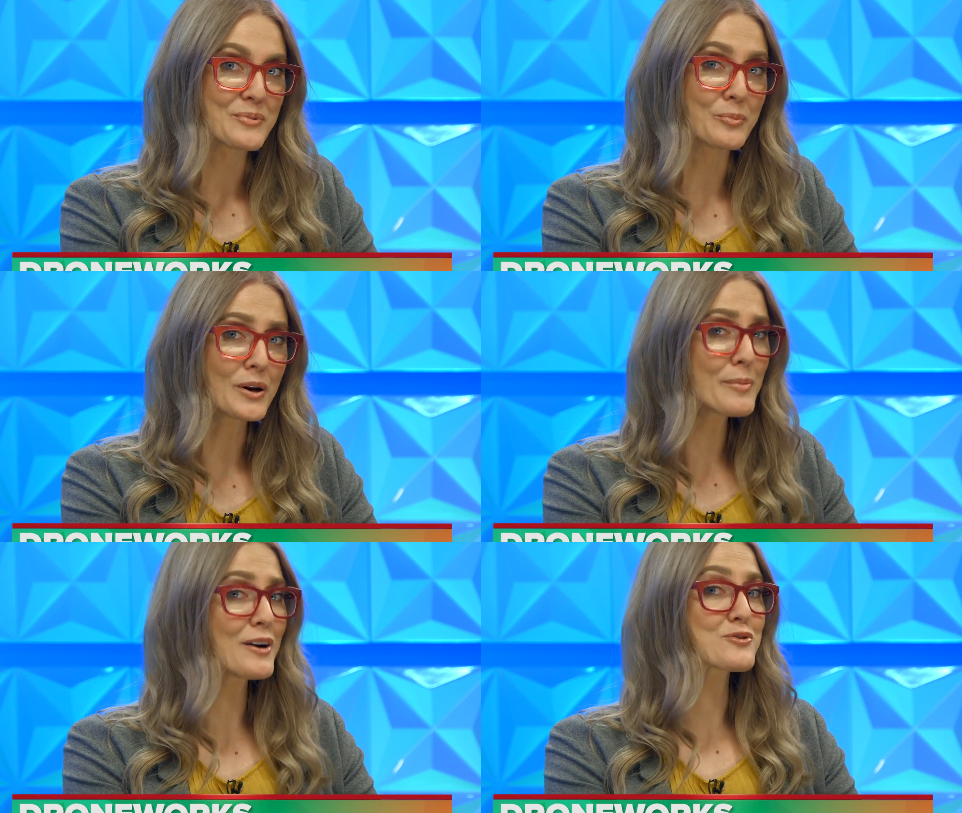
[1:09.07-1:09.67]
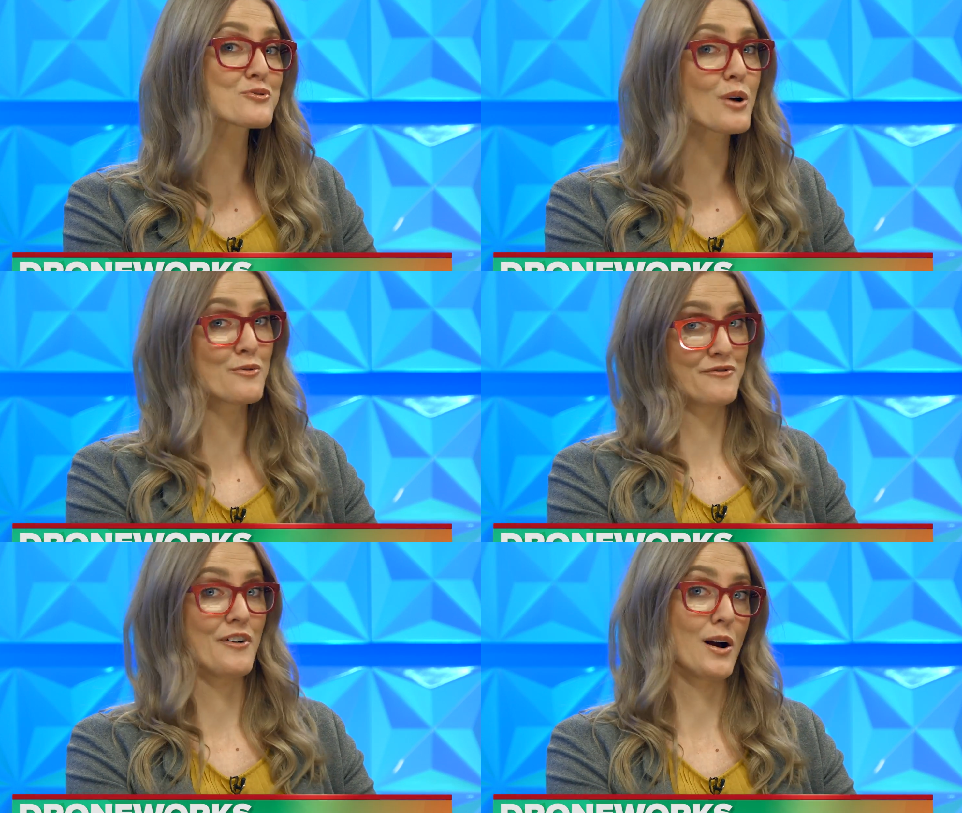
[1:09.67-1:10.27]
What about
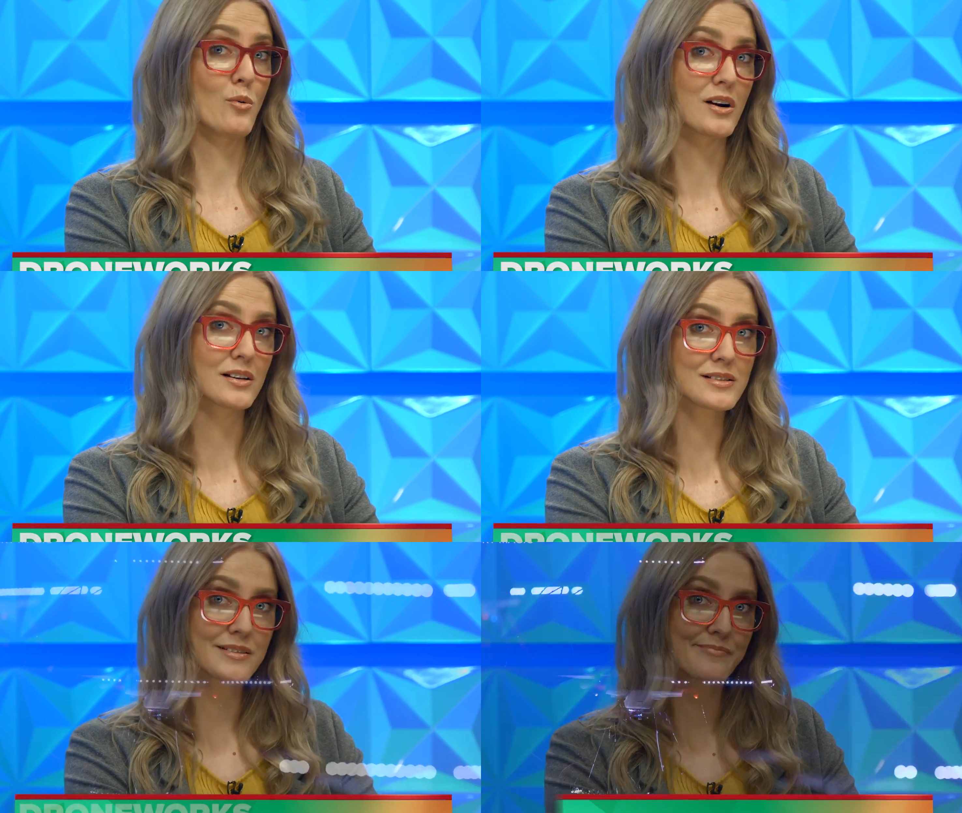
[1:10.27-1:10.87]
drone fireworks?